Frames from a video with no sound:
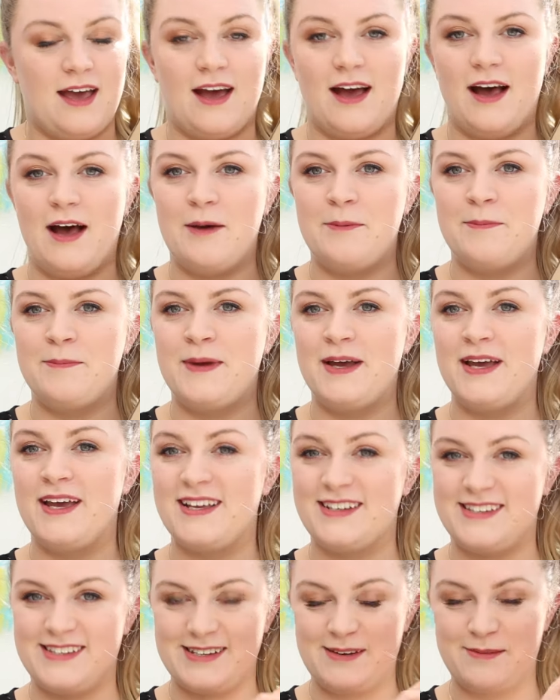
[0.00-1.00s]
um,
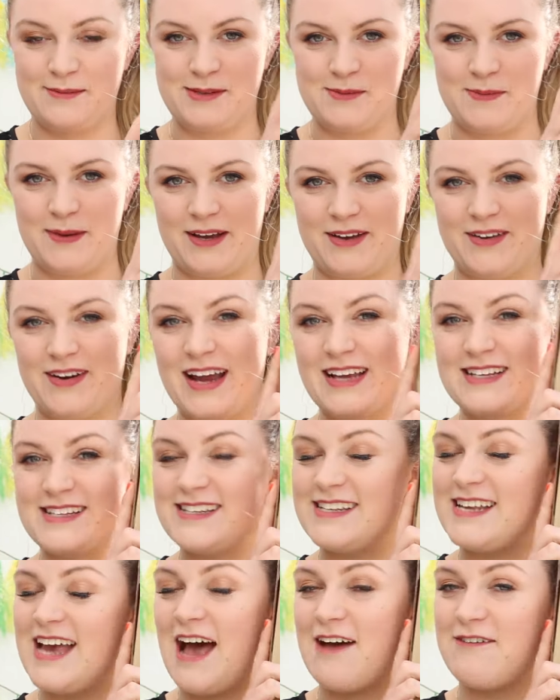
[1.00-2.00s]
seems a bit
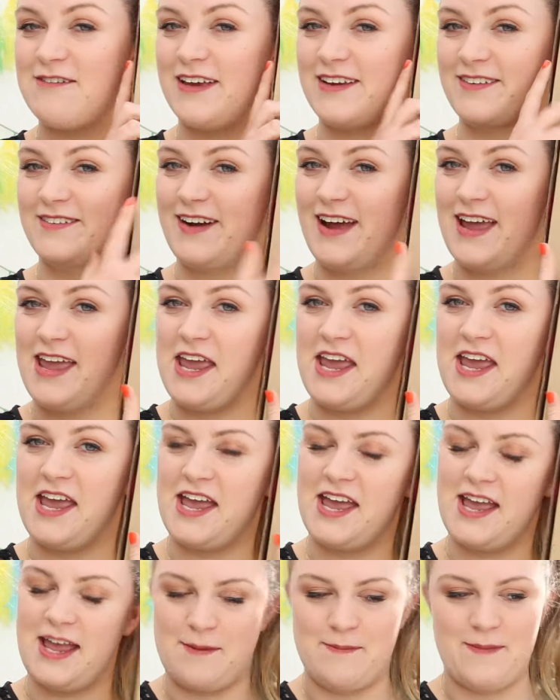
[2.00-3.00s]
crazy to have it right
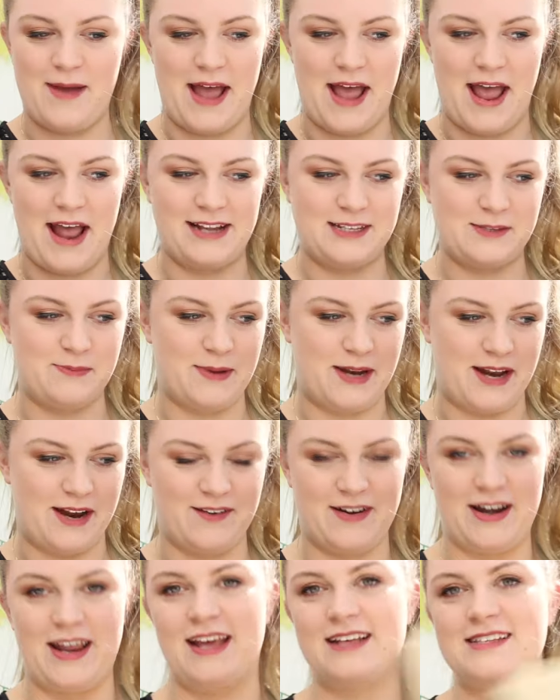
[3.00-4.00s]
here in my hands, but
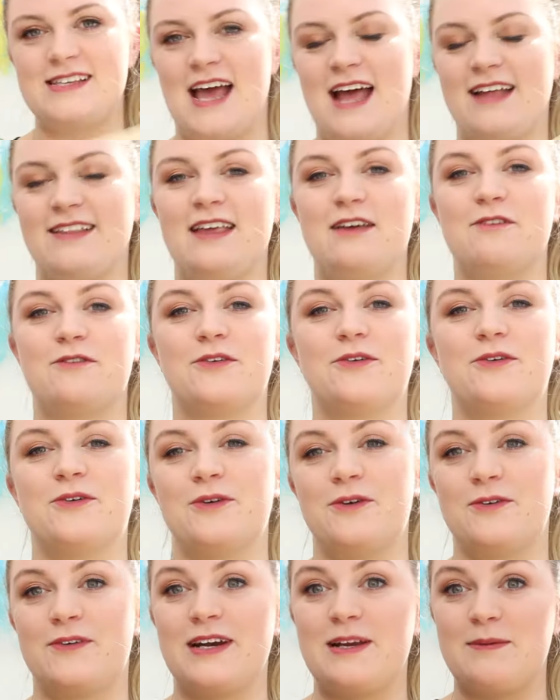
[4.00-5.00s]
here it is, and they've
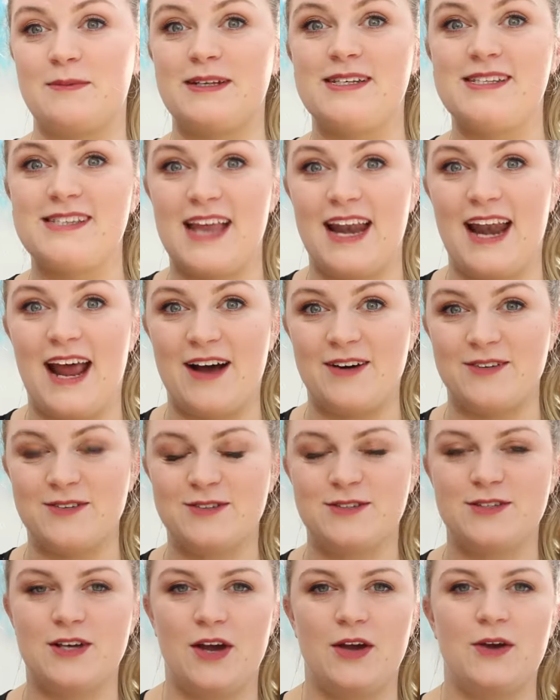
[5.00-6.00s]
all already been sent
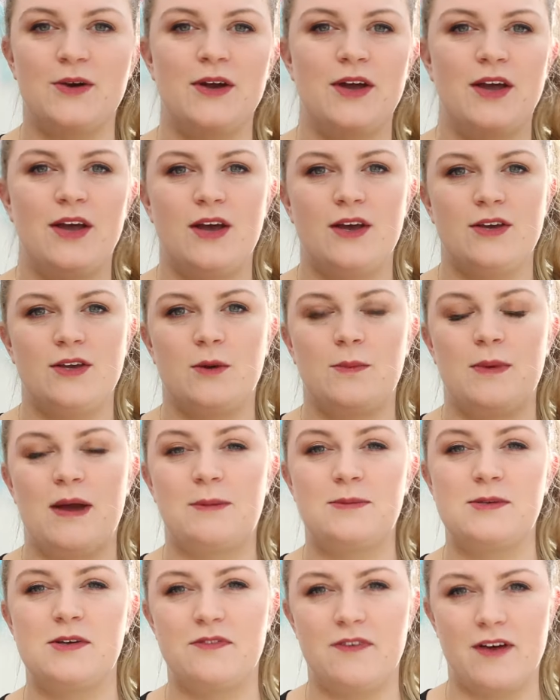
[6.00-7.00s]
out, so you'll be
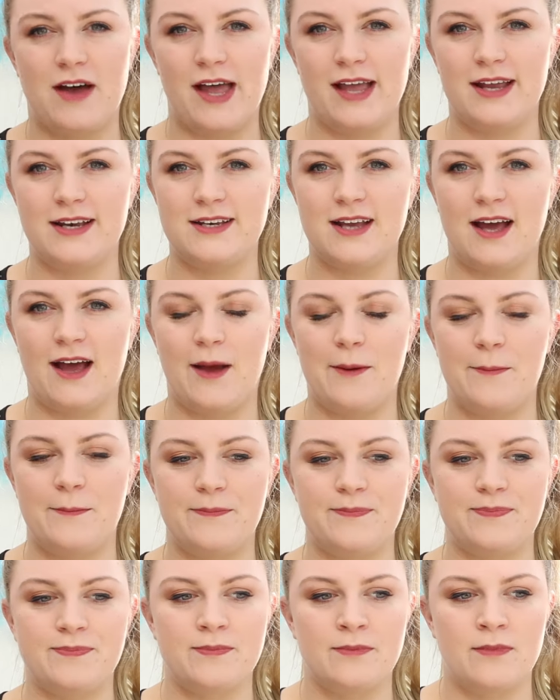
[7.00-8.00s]
able to find
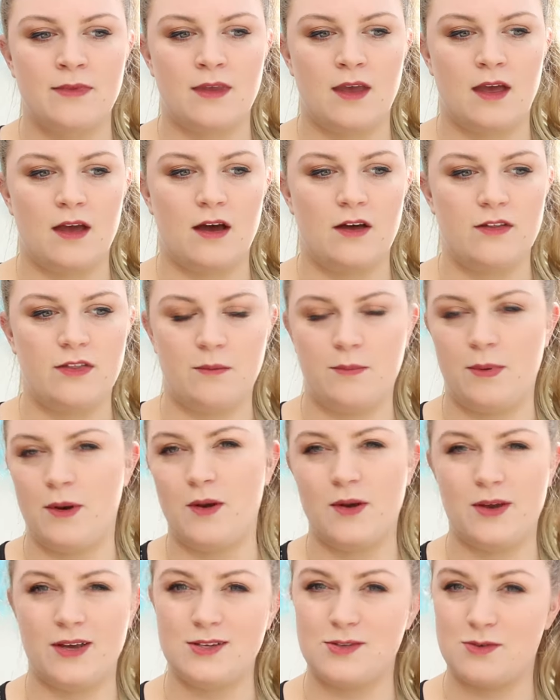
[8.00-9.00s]
um, other
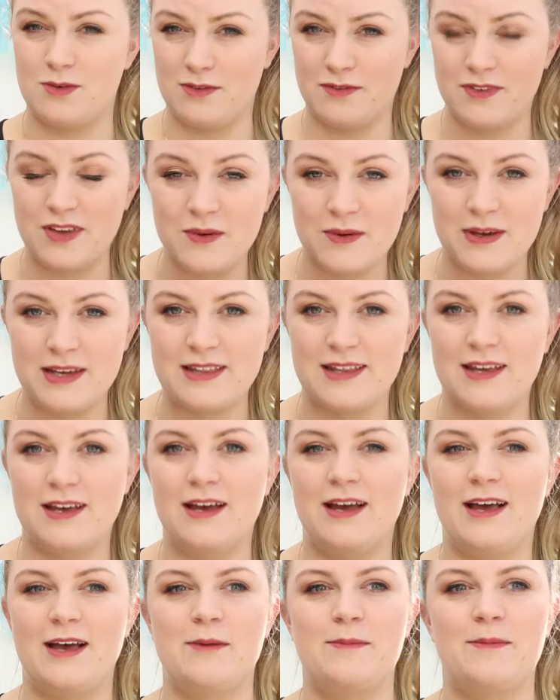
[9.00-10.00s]
bloggers reviewing
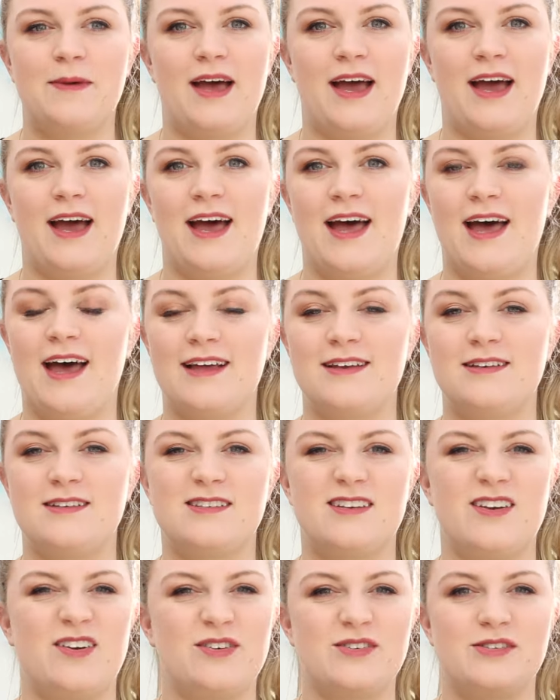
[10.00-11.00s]
them
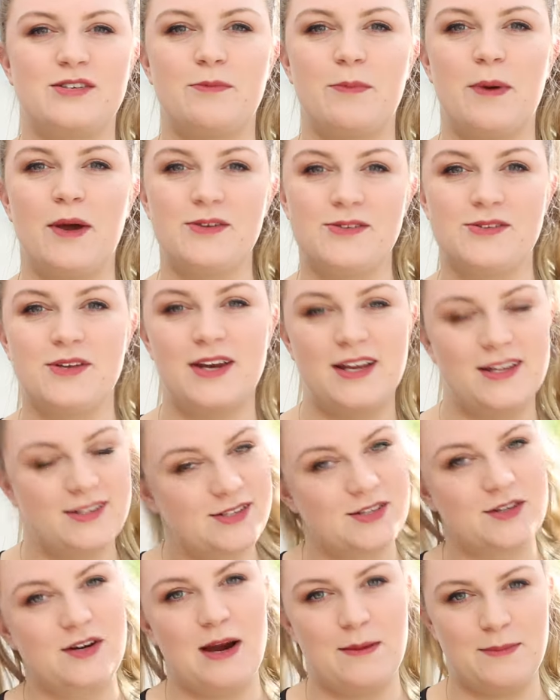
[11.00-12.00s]
and lots of posts on
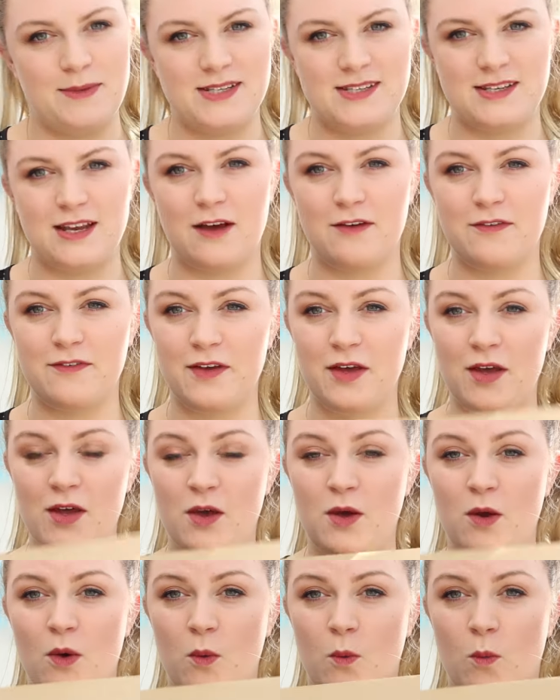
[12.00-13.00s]
Instagram and
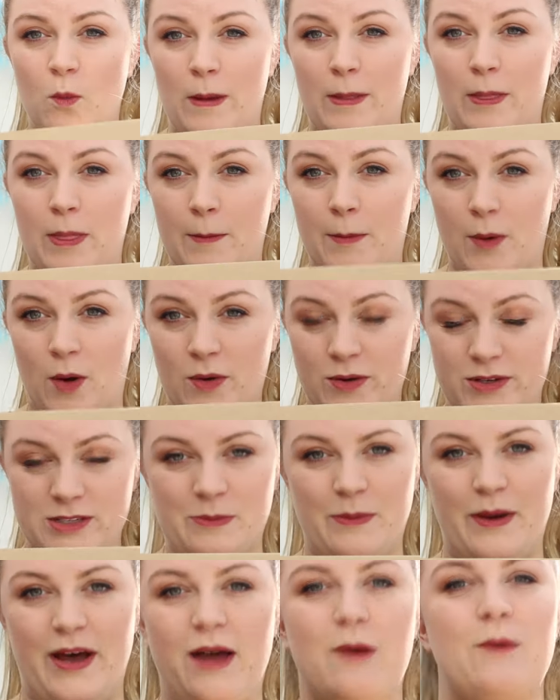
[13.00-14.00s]
stuff with the
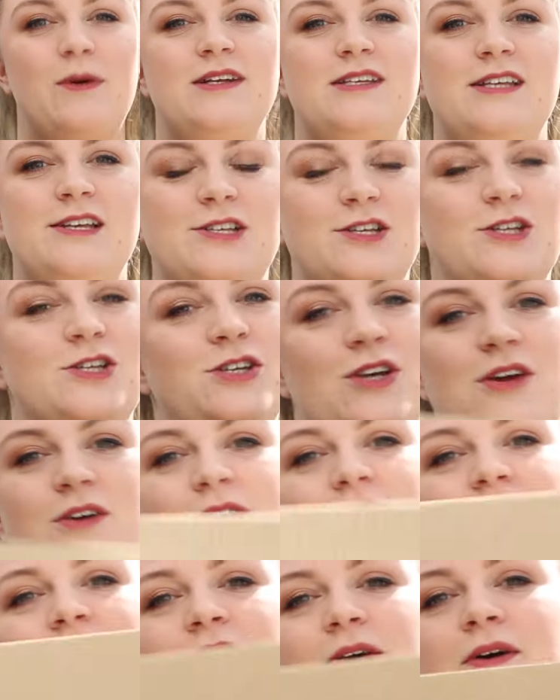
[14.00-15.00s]
box. But I wanted to show
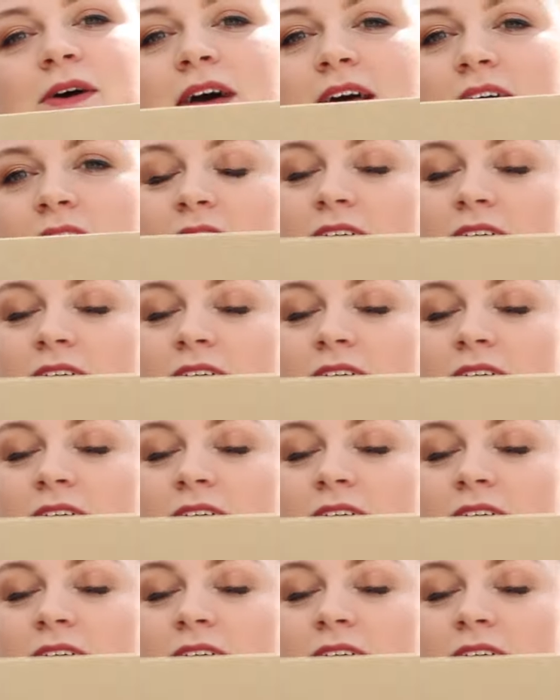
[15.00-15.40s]
you